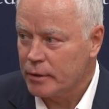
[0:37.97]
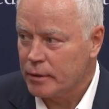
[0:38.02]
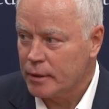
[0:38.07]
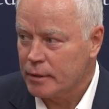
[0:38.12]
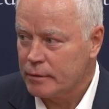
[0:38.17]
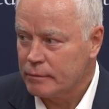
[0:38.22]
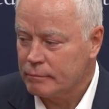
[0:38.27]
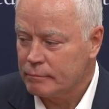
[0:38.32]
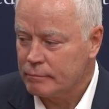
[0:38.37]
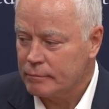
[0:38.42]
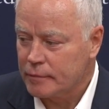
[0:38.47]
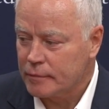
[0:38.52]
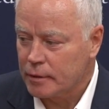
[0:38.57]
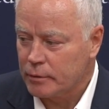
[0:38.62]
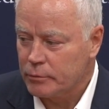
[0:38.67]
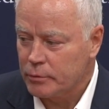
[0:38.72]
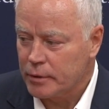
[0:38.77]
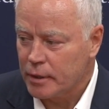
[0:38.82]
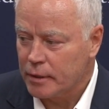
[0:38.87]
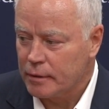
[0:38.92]
and I
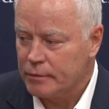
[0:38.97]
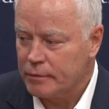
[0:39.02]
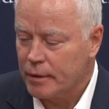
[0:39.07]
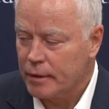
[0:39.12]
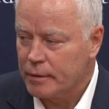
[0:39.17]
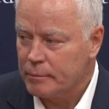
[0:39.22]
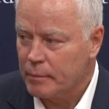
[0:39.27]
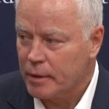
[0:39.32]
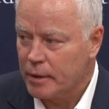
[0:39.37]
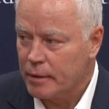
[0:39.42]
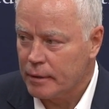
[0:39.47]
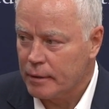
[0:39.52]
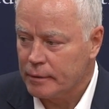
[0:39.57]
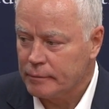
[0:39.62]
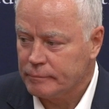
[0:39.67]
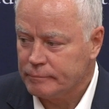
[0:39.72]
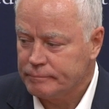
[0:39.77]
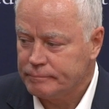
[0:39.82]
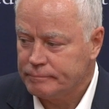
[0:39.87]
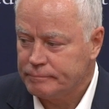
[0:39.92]
think we'll get it done by then.